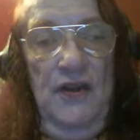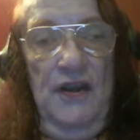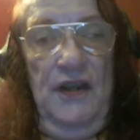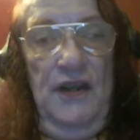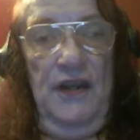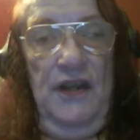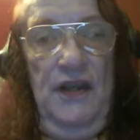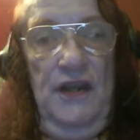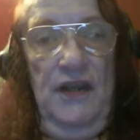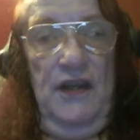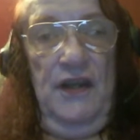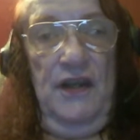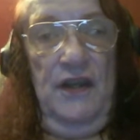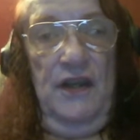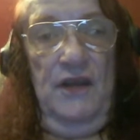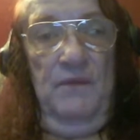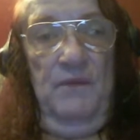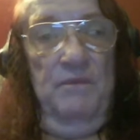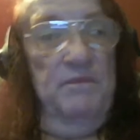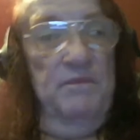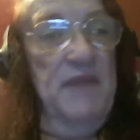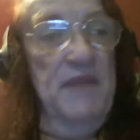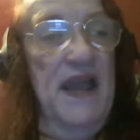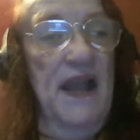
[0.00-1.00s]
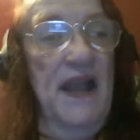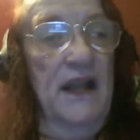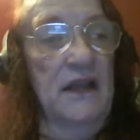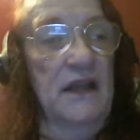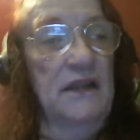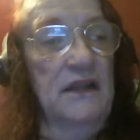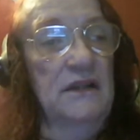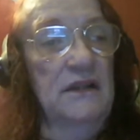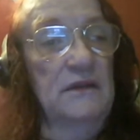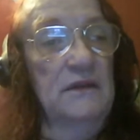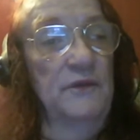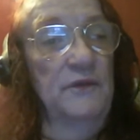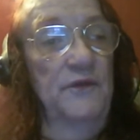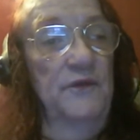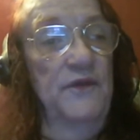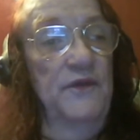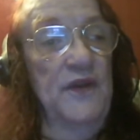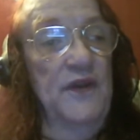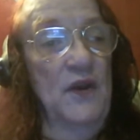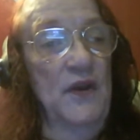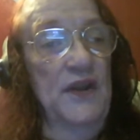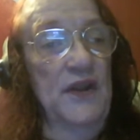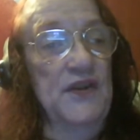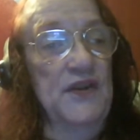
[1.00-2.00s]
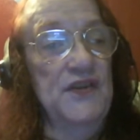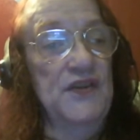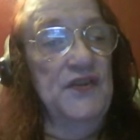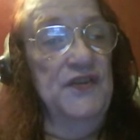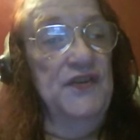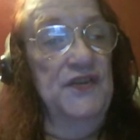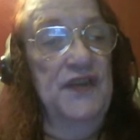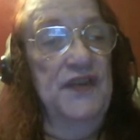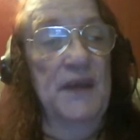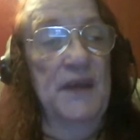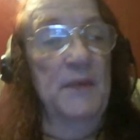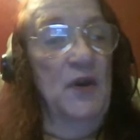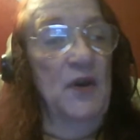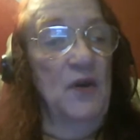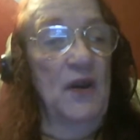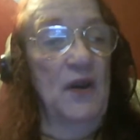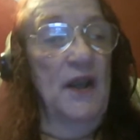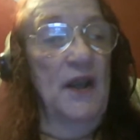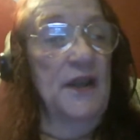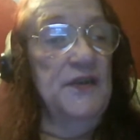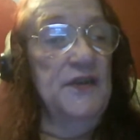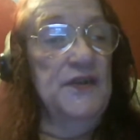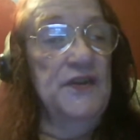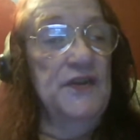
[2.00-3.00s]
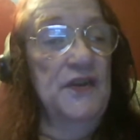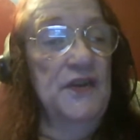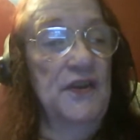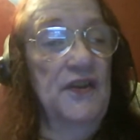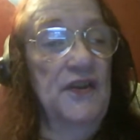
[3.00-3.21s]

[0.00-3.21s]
and back various Democrats